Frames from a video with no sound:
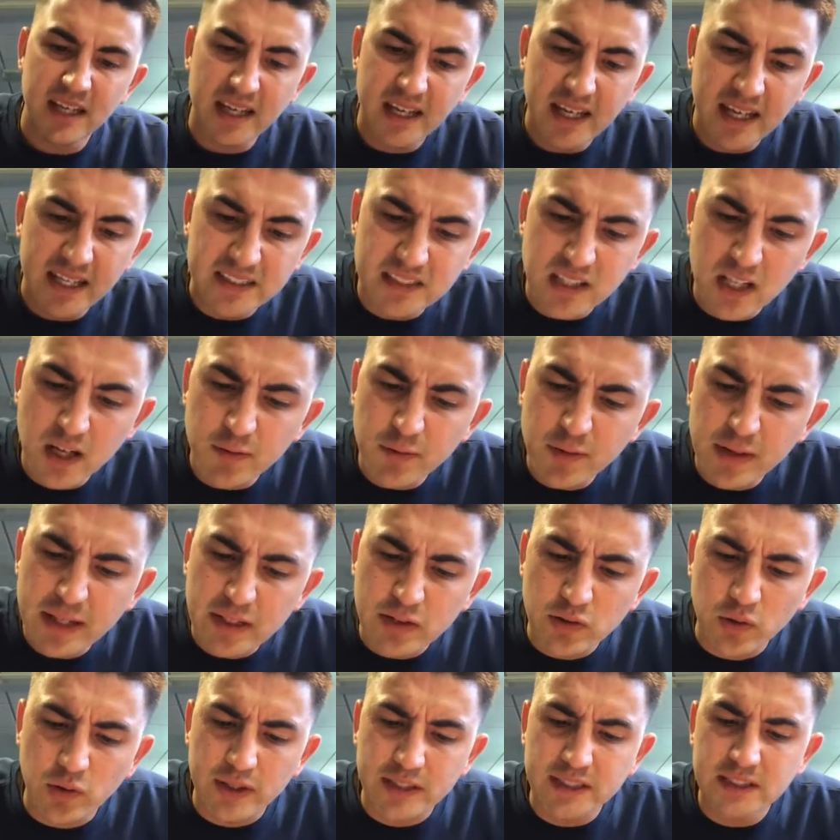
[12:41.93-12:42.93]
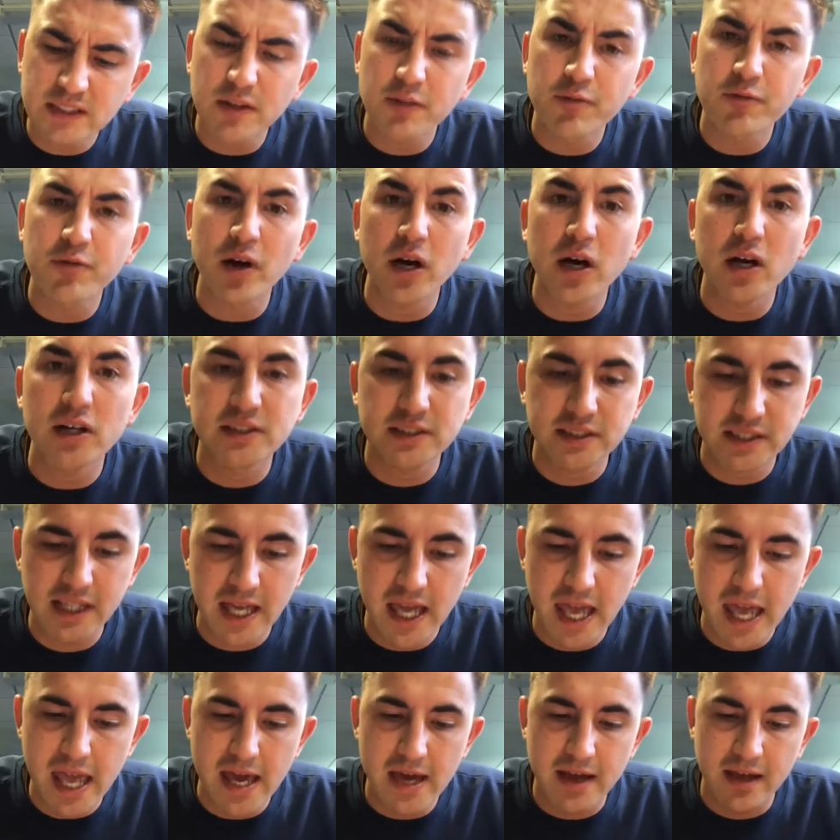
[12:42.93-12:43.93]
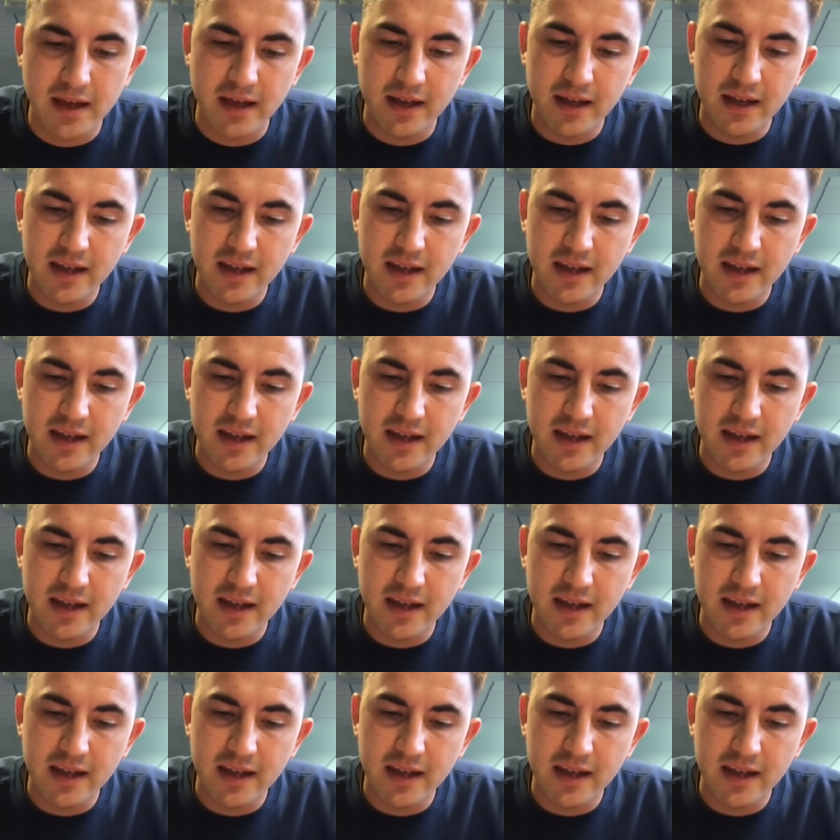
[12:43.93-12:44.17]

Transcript: It's lovely noise for us to hear,